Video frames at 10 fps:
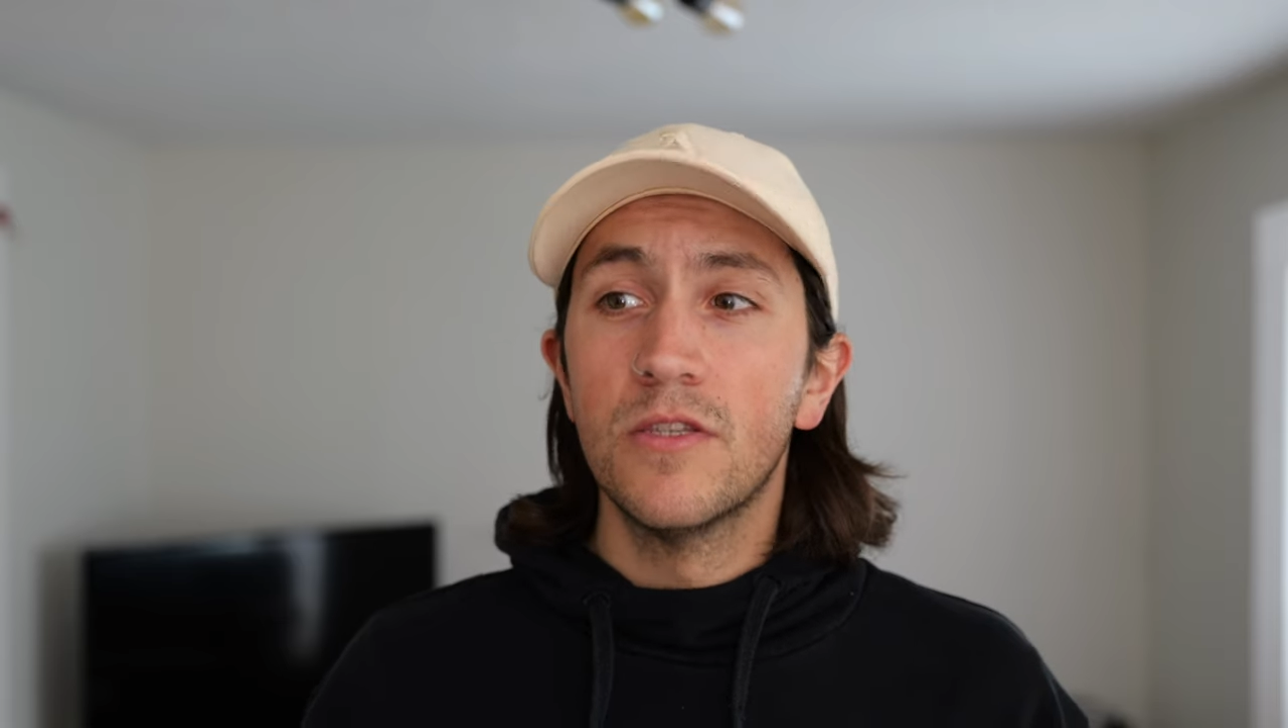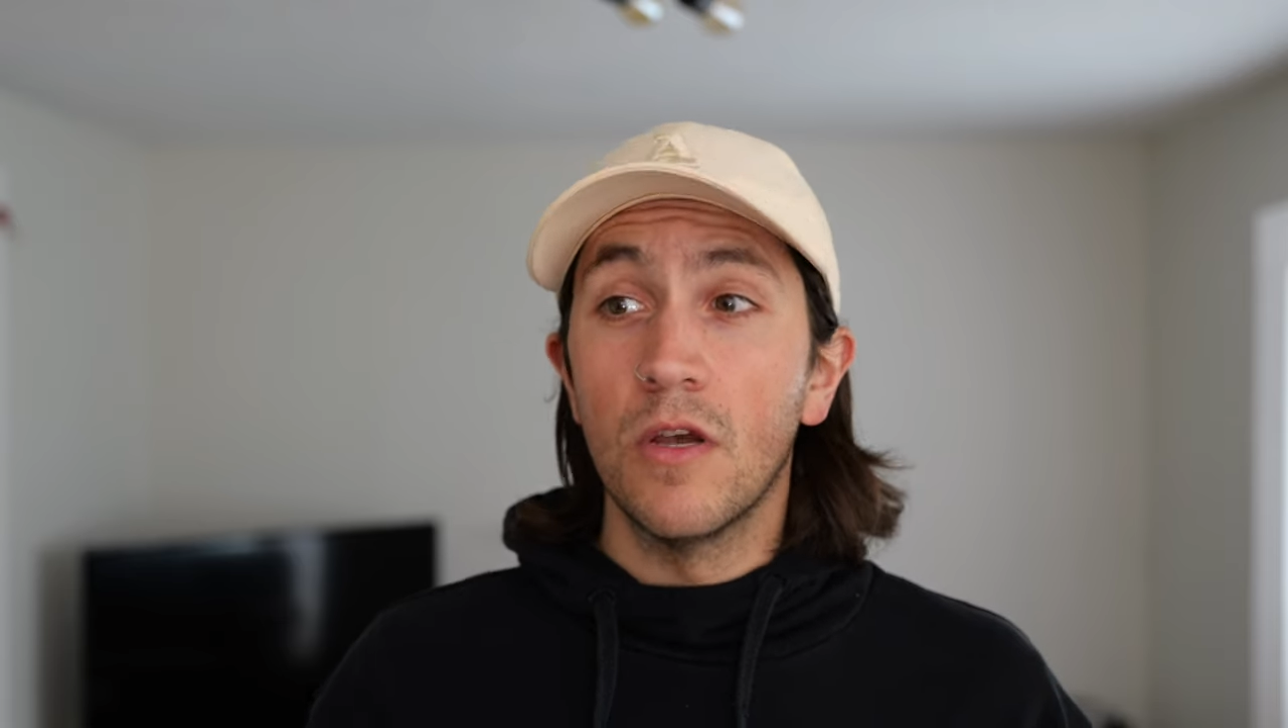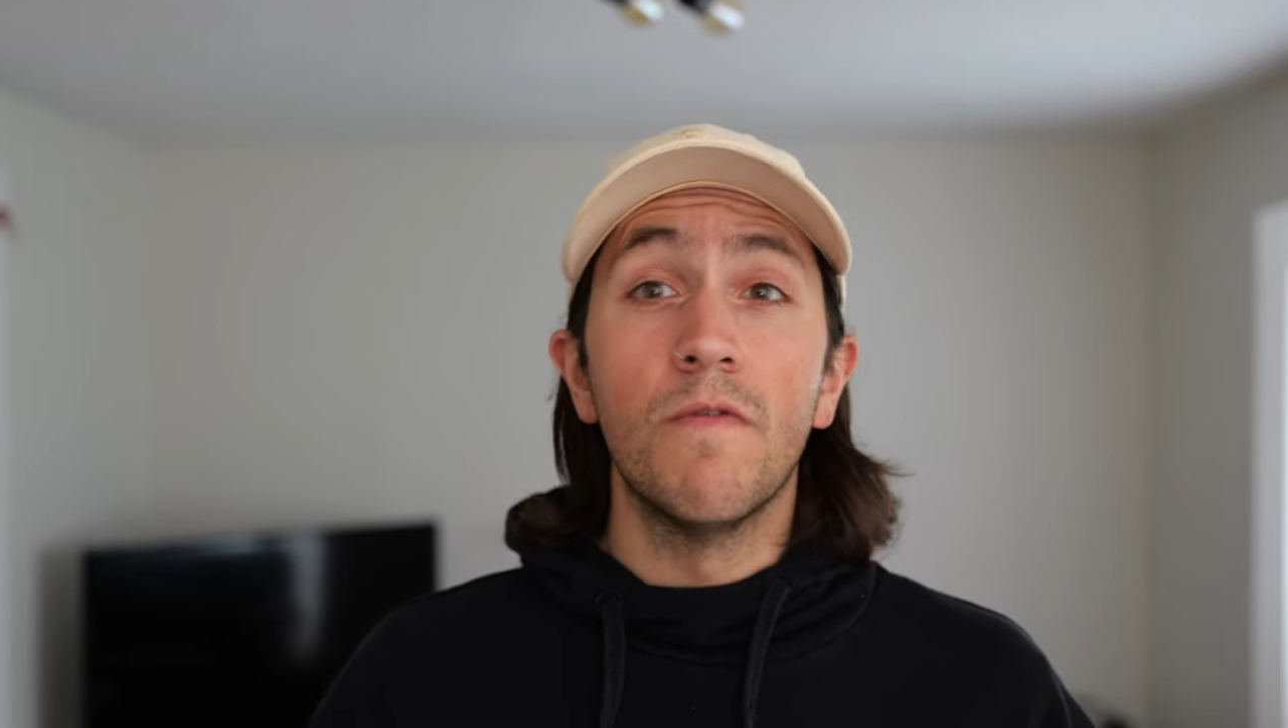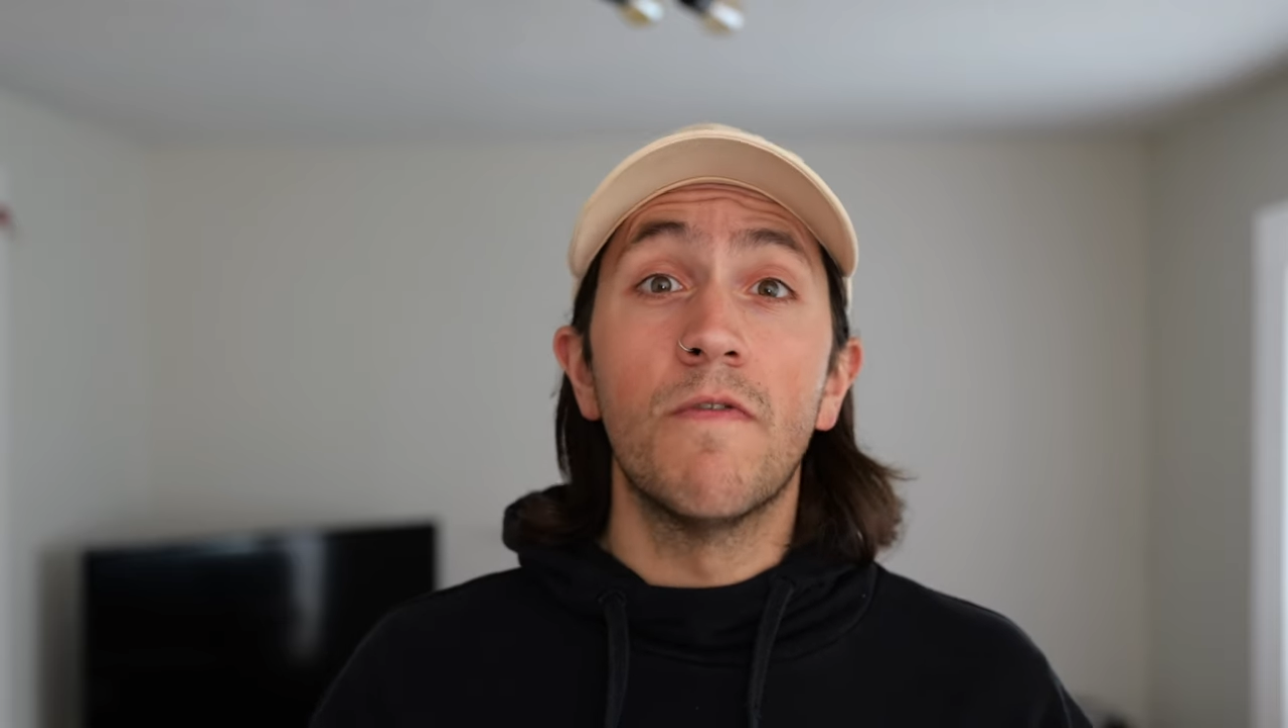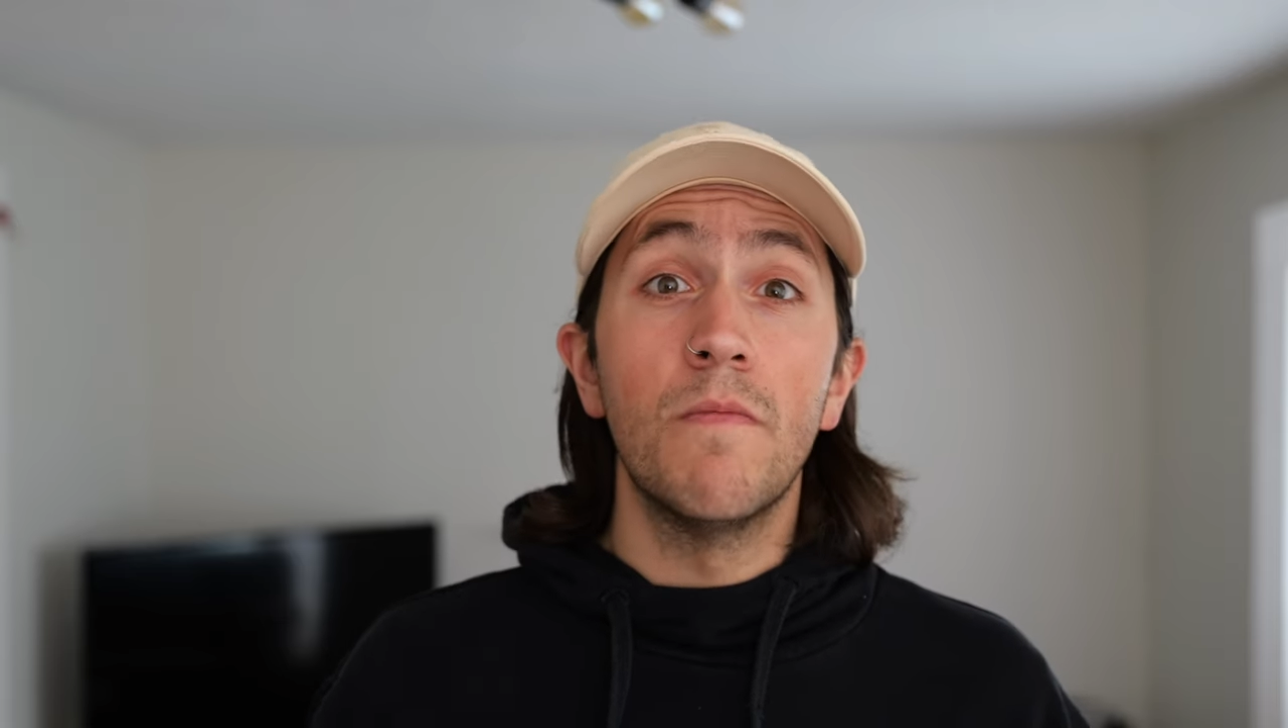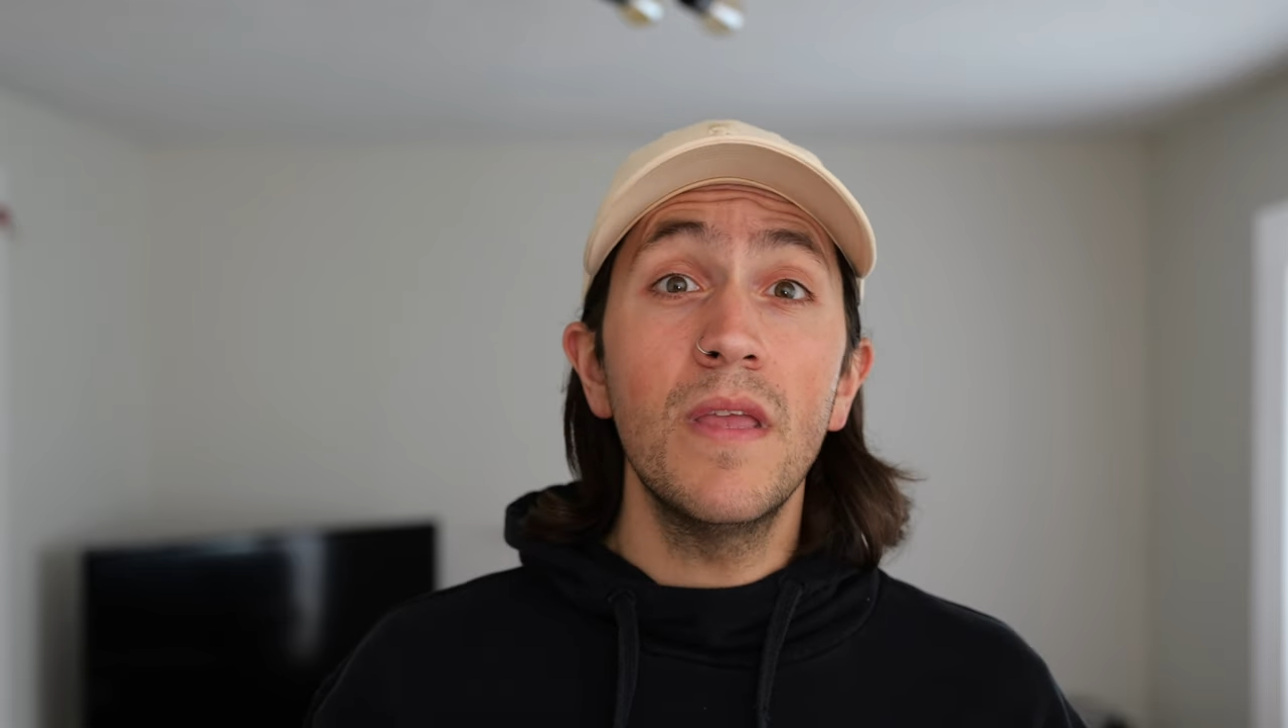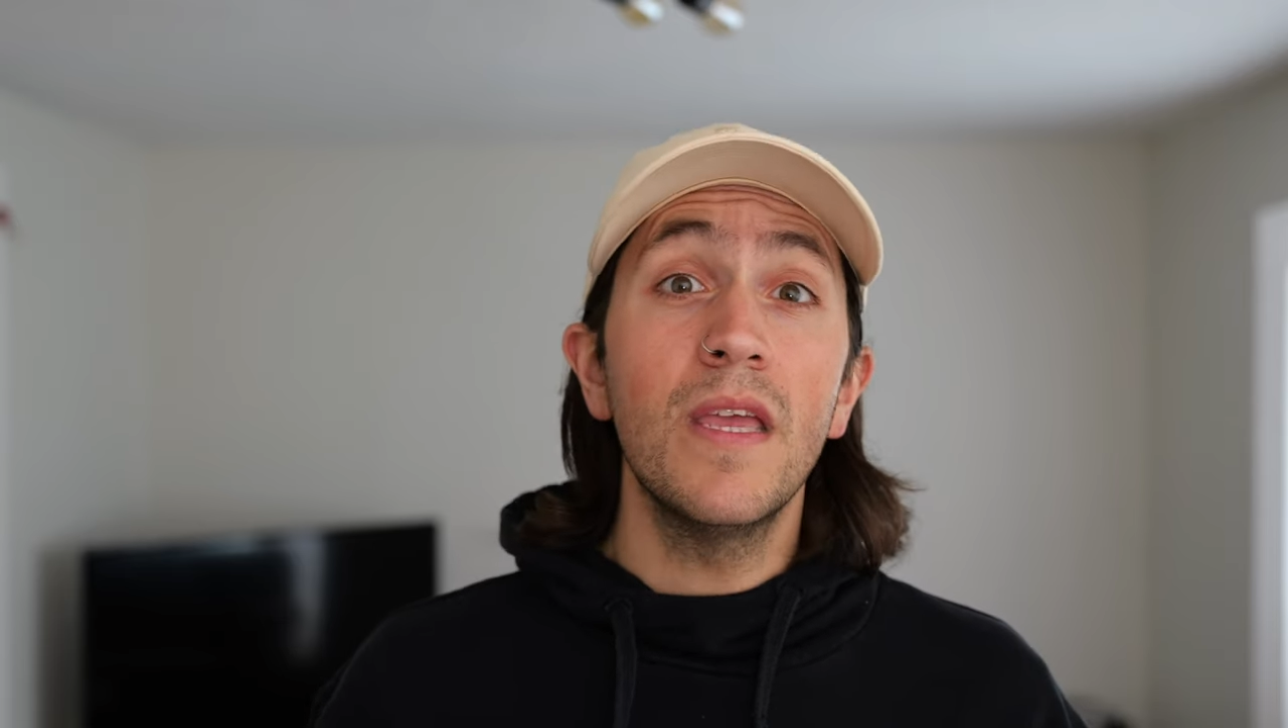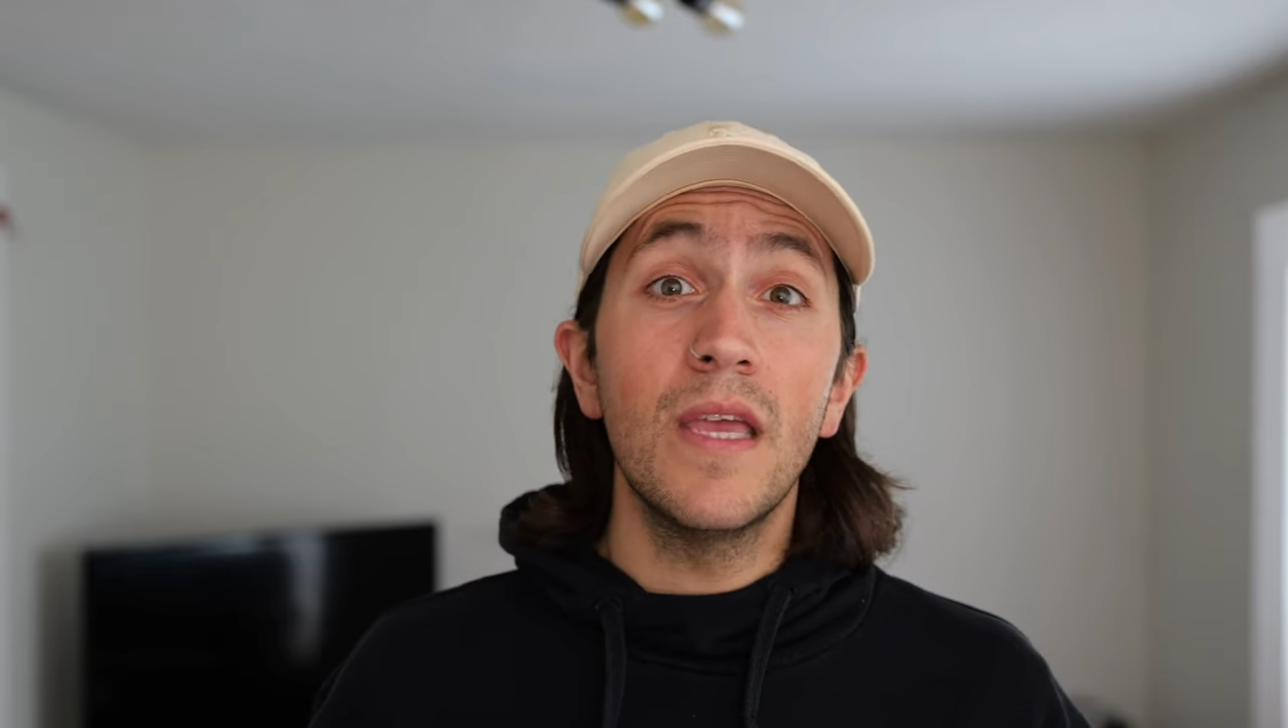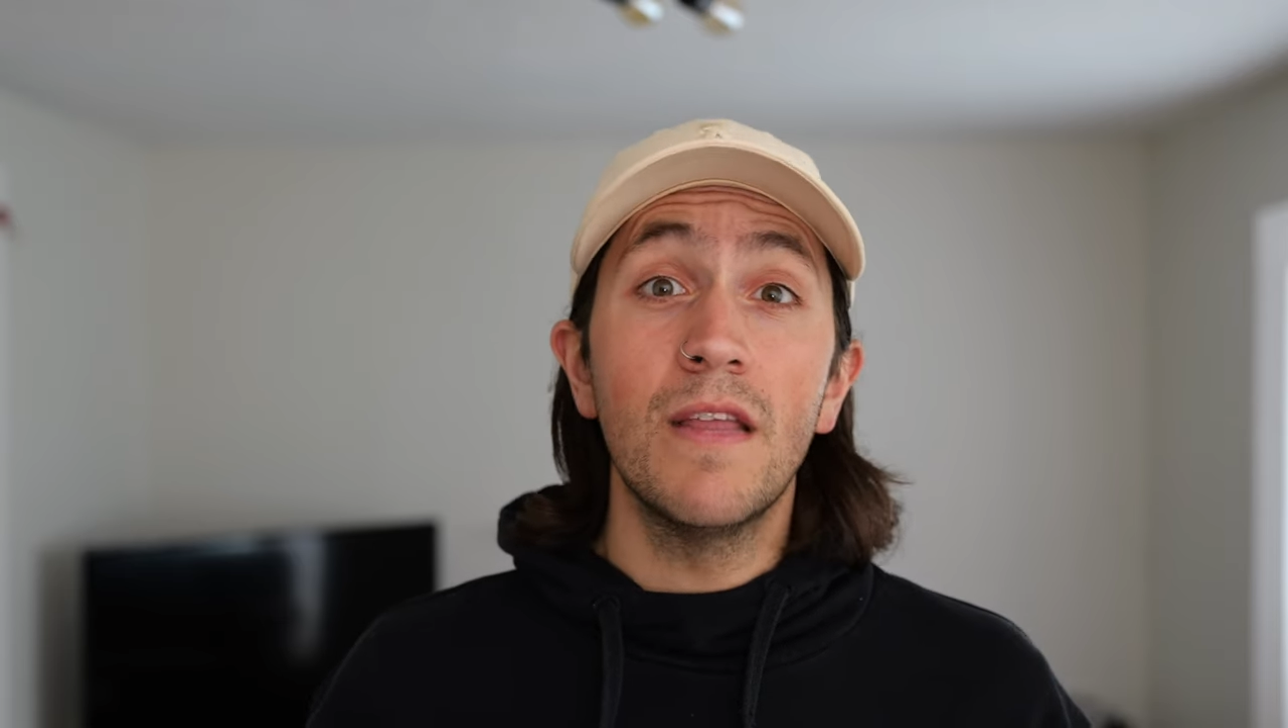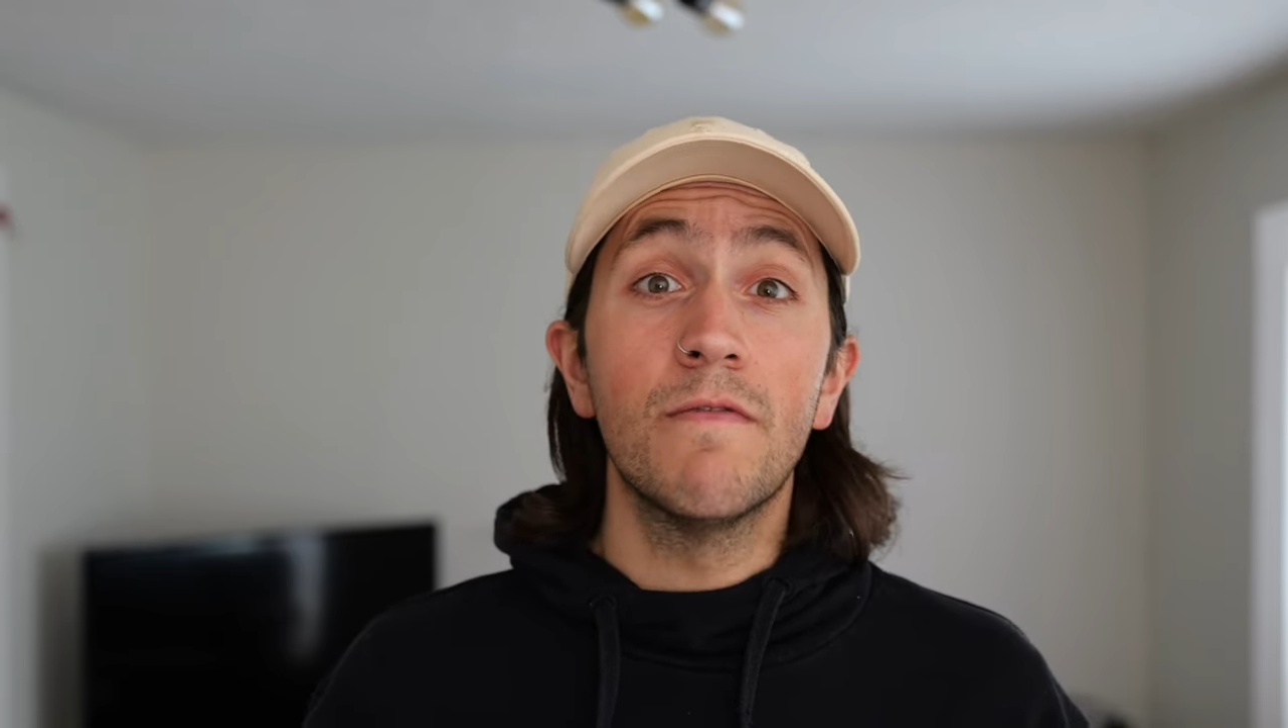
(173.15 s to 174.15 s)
So, for me